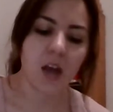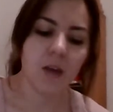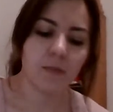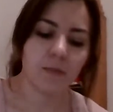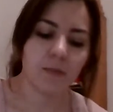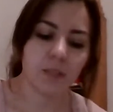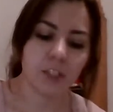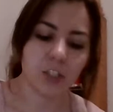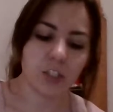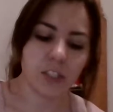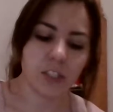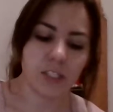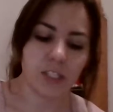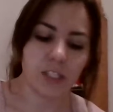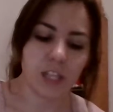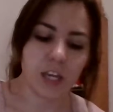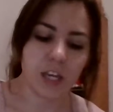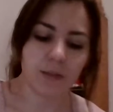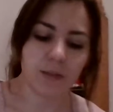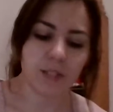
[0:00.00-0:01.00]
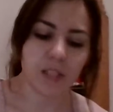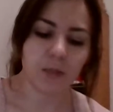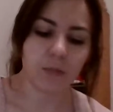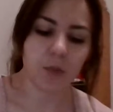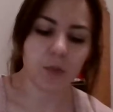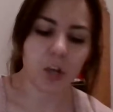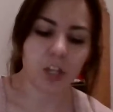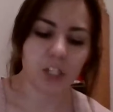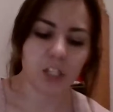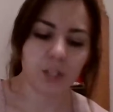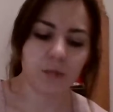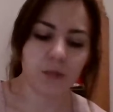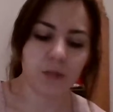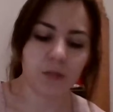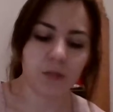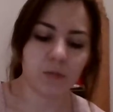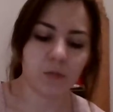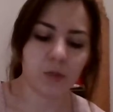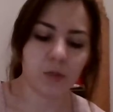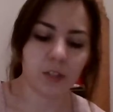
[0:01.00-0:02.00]
Much the same as the blossom on a
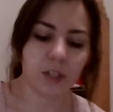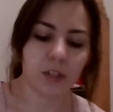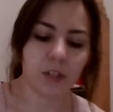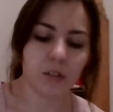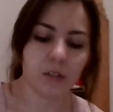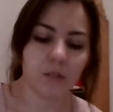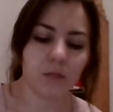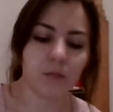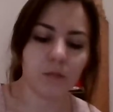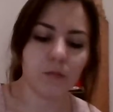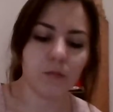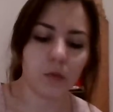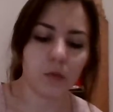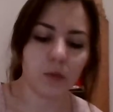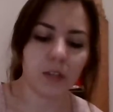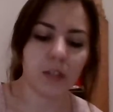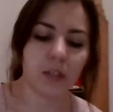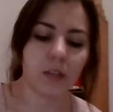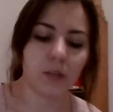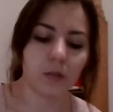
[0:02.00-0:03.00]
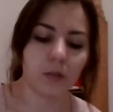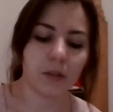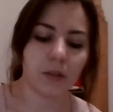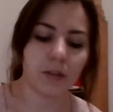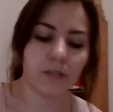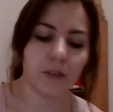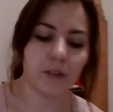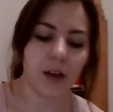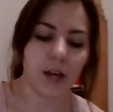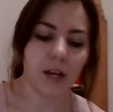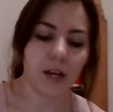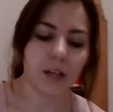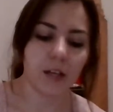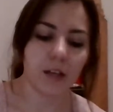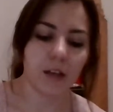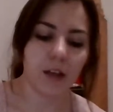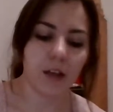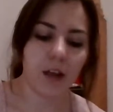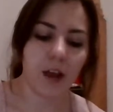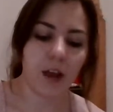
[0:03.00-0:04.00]
morning glory vine,
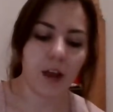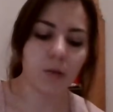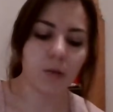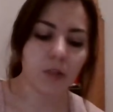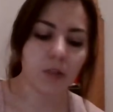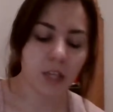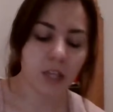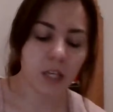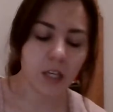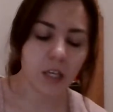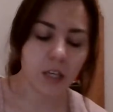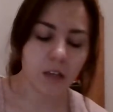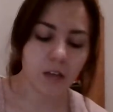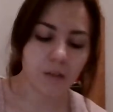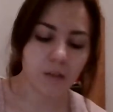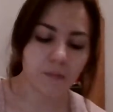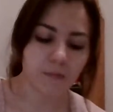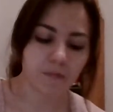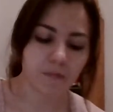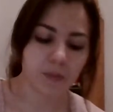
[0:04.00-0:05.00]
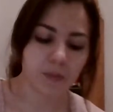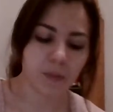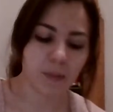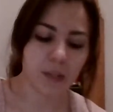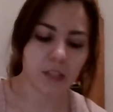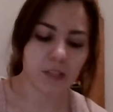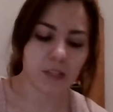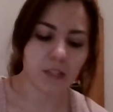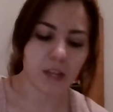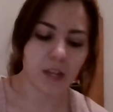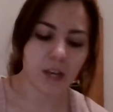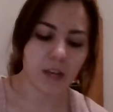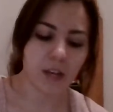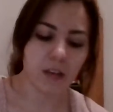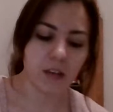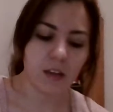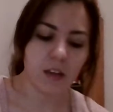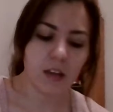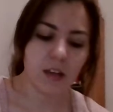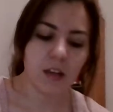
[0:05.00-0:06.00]
I would think, the man said.
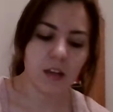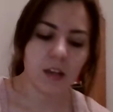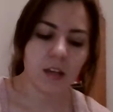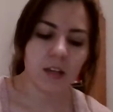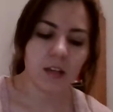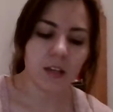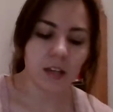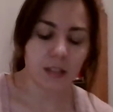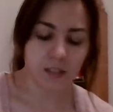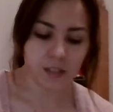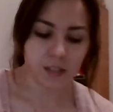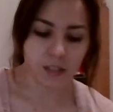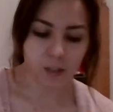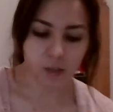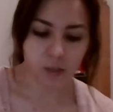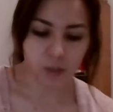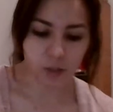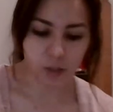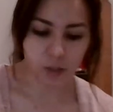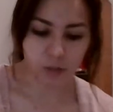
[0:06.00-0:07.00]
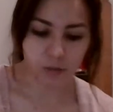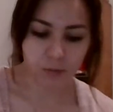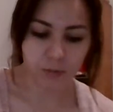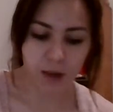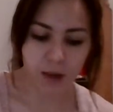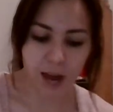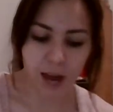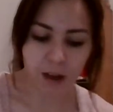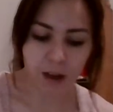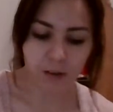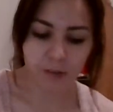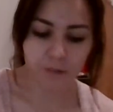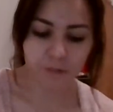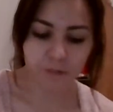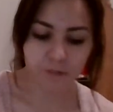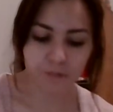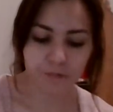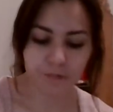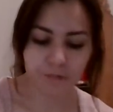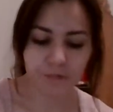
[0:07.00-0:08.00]
Yes, that's true, but how?
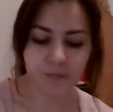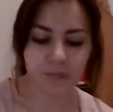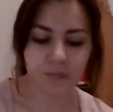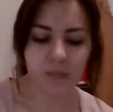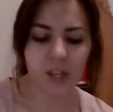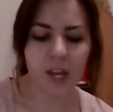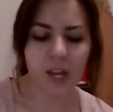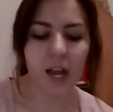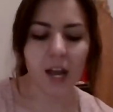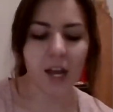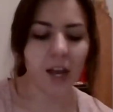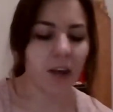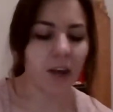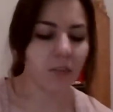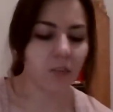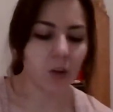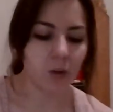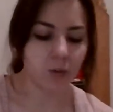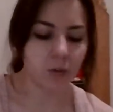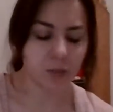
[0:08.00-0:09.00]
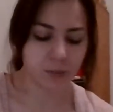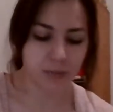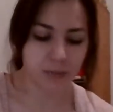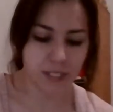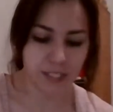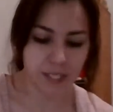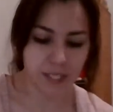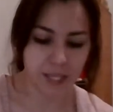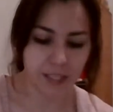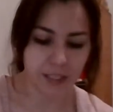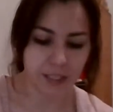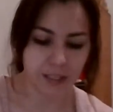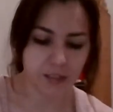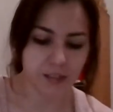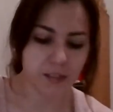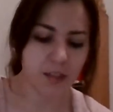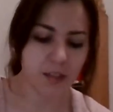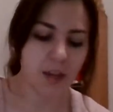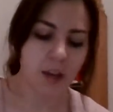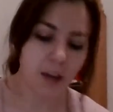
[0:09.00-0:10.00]
I haven't always been
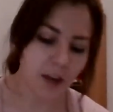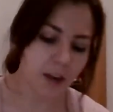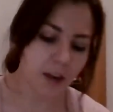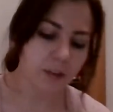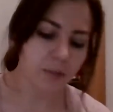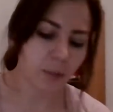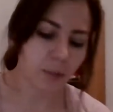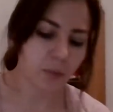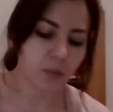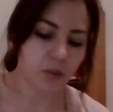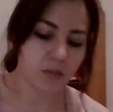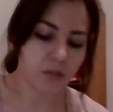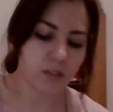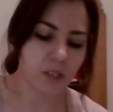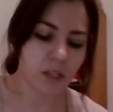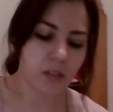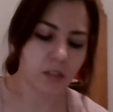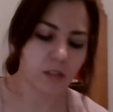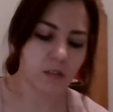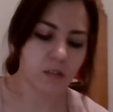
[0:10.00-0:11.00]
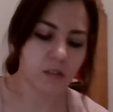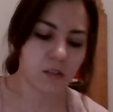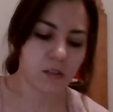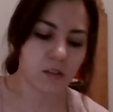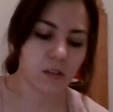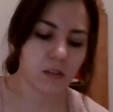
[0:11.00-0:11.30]
sightless. I remember those things.